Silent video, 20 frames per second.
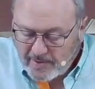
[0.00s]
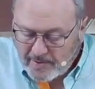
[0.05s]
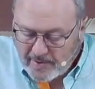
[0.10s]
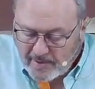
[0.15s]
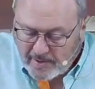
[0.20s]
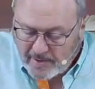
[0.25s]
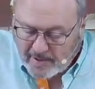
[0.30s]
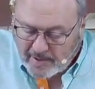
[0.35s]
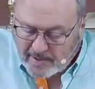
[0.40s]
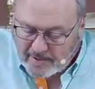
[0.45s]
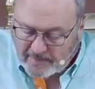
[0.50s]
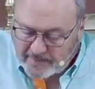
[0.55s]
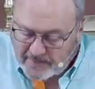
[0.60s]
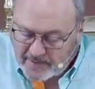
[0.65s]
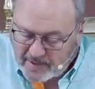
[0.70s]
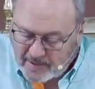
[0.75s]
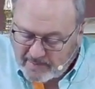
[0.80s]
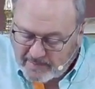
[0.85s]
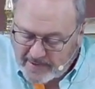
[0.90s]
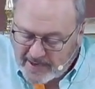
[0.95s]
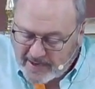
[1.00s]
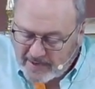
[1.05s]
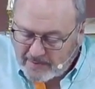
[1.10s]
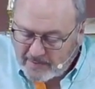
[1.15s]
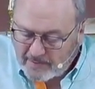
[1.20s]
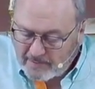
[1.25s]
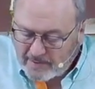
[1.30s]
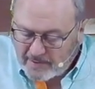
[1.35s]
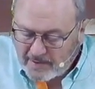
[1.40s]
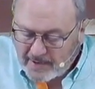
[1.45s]
The
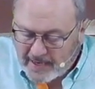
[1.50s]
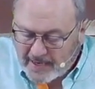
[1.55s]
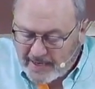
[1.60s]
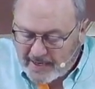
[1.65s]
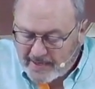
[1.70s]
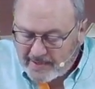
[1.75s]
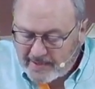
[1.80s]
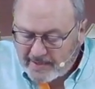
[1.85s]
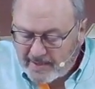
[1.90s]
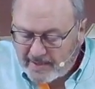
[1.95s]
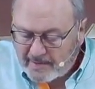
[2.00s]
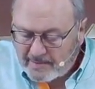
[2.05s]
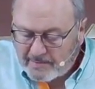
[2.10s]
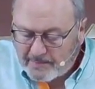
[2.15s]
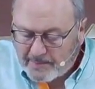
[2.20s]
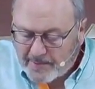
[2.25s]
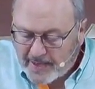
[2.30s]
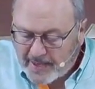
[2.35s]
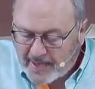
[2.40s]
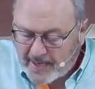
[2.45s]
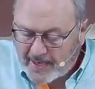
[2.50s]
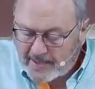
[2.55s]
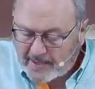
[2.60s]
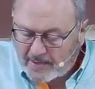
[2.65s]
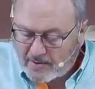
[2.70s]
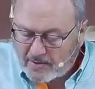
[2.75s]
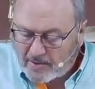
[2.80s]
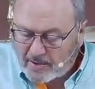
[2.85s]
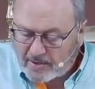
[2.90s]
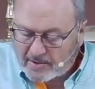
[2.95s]
commander had paid a
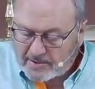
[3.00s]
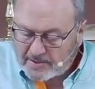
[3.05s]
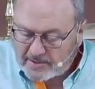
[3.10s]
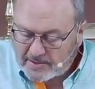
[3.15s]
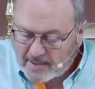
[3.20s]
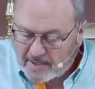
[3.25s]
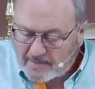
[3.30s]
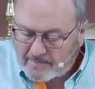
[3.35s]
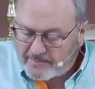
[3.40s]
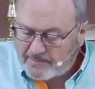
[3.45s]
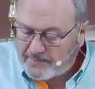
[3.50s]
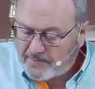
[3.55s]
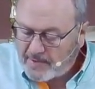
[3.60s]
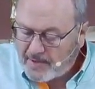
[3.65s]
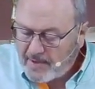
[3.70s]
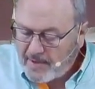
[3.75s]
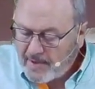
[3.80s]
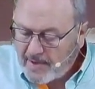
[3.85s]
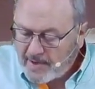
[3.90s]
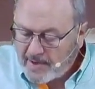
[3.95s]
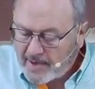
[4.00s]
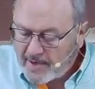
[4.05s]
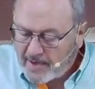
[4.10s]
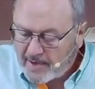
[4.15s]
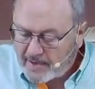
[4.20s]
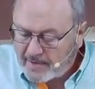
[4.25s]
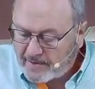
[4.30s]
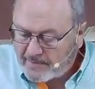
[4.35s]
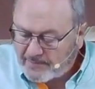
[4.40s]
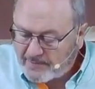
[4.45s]
large sum
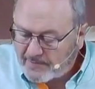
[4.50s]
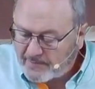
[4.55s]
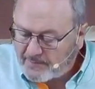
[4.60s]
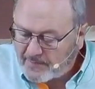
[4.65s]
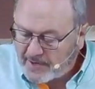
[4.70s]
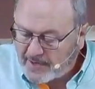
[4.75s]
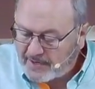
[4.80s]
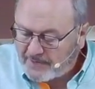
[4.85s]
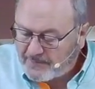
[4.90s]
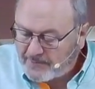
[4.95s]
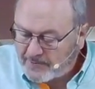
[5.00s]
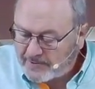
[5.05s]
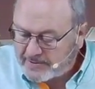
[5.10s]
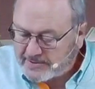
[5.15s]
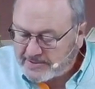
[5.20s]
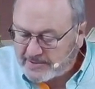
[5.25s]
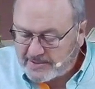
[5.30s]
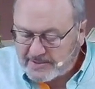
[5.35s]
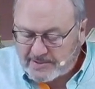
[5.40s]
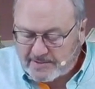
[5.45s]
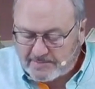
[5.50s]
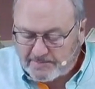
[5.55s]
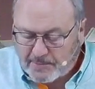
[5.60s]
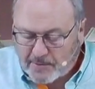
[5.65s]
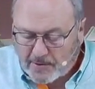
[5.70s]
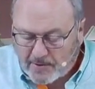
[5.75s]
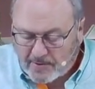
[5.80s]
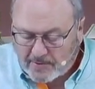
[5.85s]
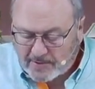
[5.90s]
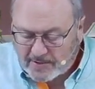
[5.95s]
of money for his citizen.
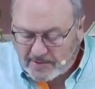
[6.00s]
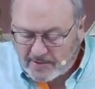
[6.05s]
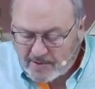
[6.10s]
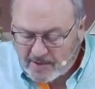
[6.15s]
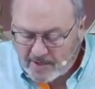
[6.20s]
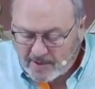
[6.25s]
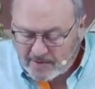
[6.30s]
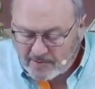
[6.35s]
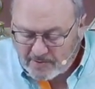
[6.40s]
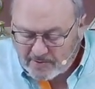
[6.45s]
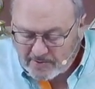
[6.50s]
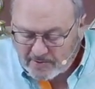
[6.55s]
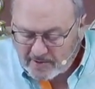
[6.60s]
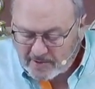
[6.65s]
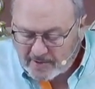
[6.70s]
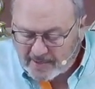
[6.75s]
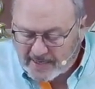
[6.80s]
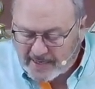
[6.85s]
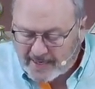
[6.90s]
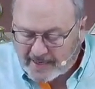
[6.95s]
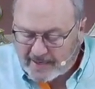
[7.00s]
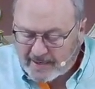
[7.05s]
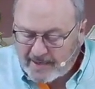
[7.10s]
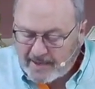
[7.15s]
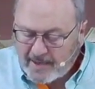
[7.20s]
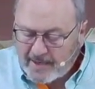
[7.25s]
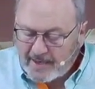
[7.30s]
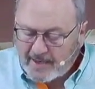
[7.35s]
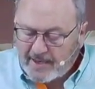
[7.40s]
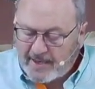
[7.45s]
Paul did not look like
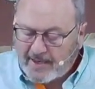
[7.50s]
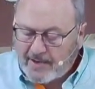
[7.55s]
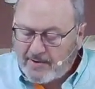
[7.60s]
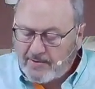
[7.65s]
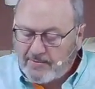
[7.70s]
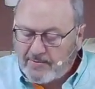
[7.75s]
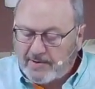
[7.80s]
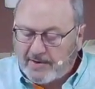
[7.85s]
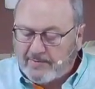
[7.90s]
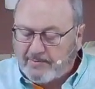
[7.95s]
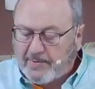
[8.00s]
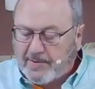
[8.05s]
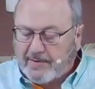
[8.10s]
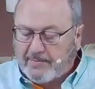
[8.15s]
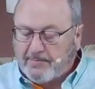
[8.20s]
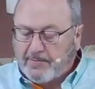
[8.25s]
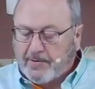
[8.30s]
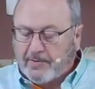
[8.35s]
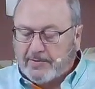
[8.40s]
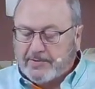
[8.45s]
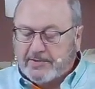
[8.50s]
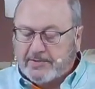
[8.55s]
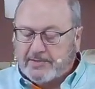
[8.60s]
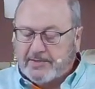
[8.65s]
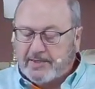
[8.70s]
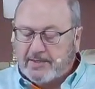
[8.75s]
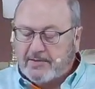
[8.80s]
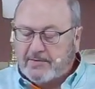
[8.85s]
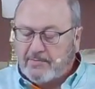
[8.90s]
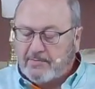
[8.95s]
he who would have been
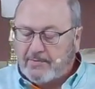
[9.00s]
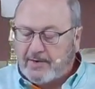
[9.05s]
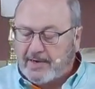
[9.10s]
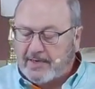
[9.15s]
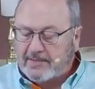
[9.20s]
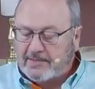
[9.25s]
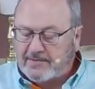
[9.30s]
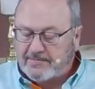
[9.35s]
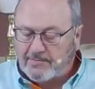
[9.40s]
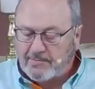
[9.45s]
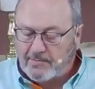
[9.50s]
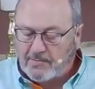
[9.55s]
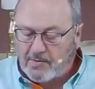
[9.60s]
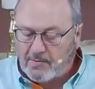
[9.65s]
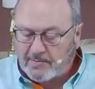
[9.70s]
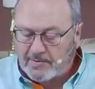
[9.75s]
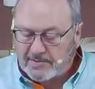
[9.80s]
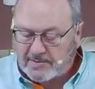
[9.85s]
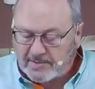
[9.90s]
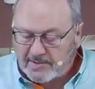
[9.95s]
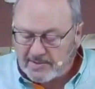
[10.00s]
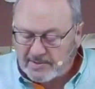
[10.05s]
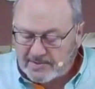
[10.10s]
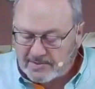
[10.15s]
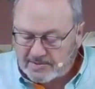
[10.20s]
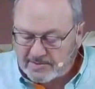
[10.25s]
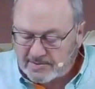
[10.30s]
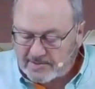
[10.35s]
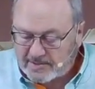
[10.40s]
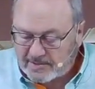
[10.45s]
purchasing the rights of a Roman
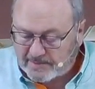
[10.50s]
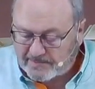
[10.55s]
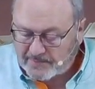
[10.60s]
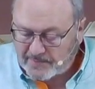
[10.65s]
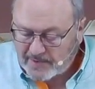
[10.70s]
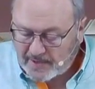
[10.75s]
citizenship.